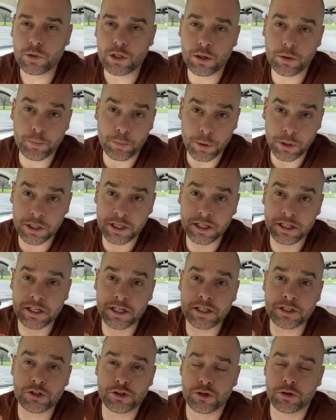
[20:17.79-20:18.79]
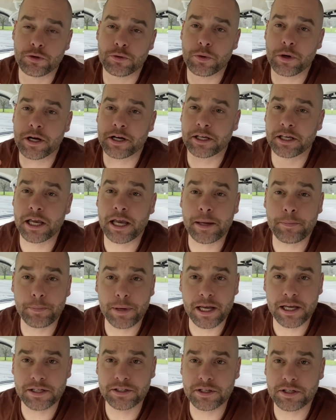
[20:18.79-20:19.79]
and putting it into game
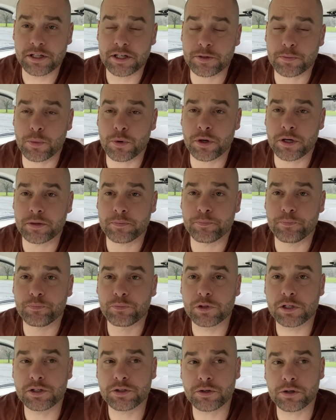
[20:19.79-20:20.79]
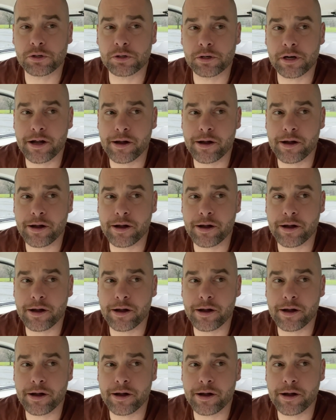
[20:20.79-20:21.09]
bags at this point. These are,